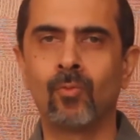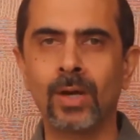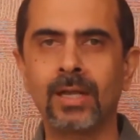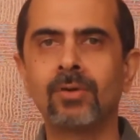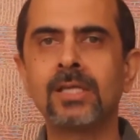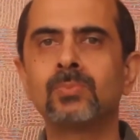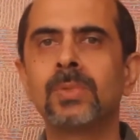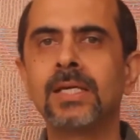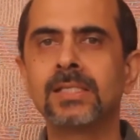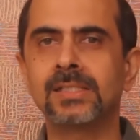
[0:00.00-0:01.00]
whatever is
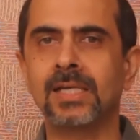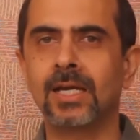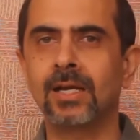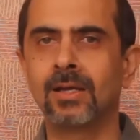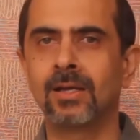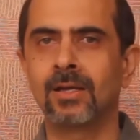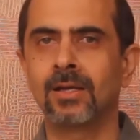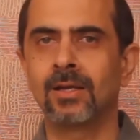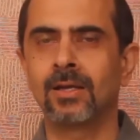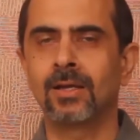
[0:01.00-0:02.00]
being said
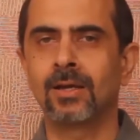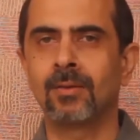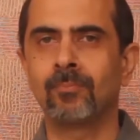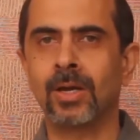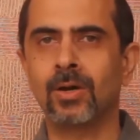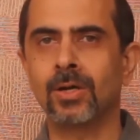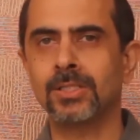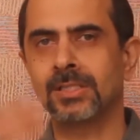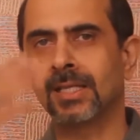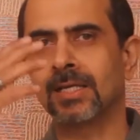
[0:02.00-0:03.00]

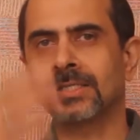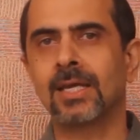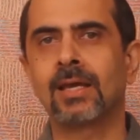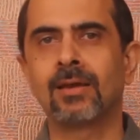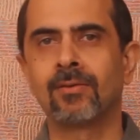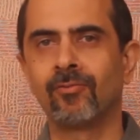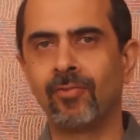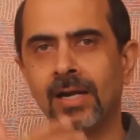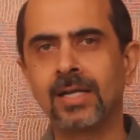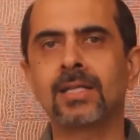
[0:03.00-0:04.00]
because there is a
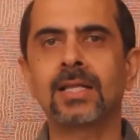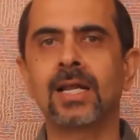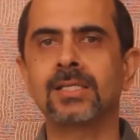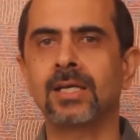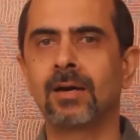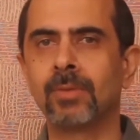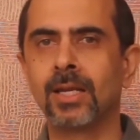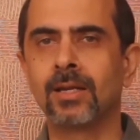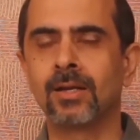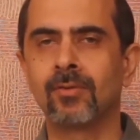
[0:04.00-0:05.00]
filter that has come
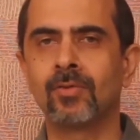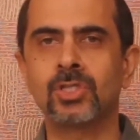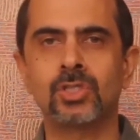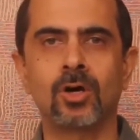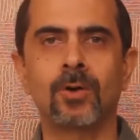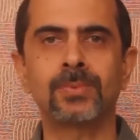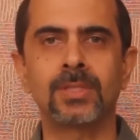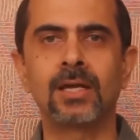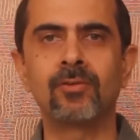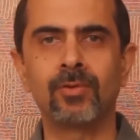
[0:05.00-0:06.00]
in which stops
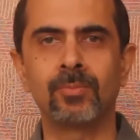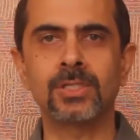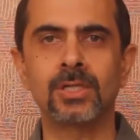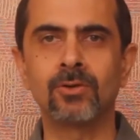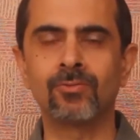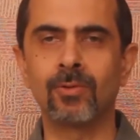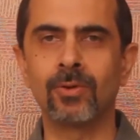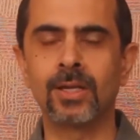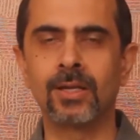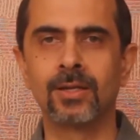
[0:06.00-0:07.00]
the information to flow
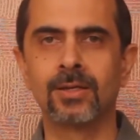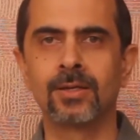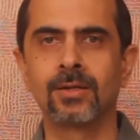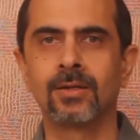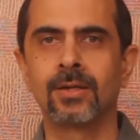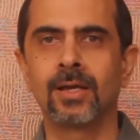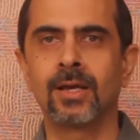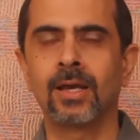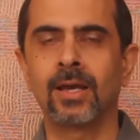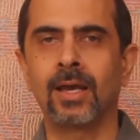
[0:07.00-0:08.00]
in.
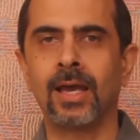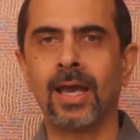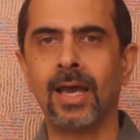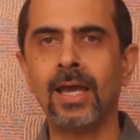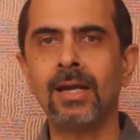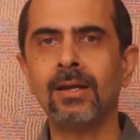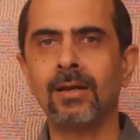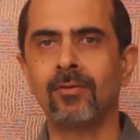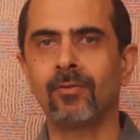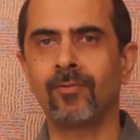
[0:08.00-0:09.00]

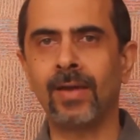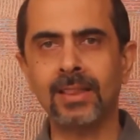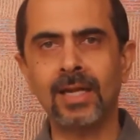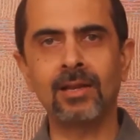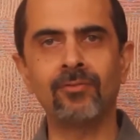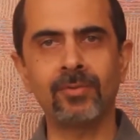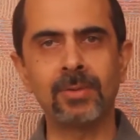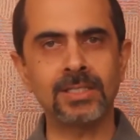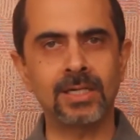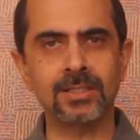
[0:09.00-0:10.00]
And when that
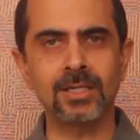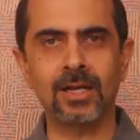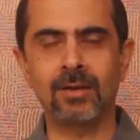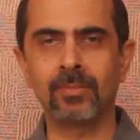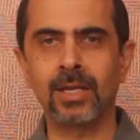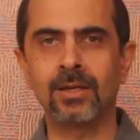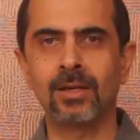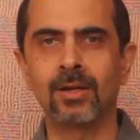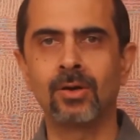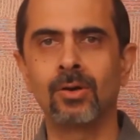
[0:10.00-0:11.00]
information doesn't come in,
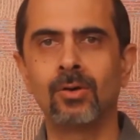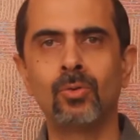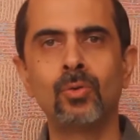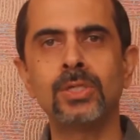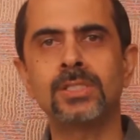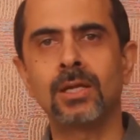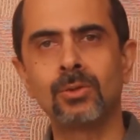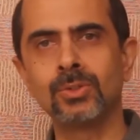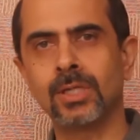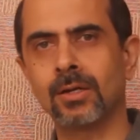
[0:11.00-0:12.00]
who is the
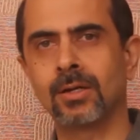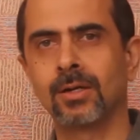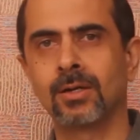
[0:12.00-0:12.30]
loser?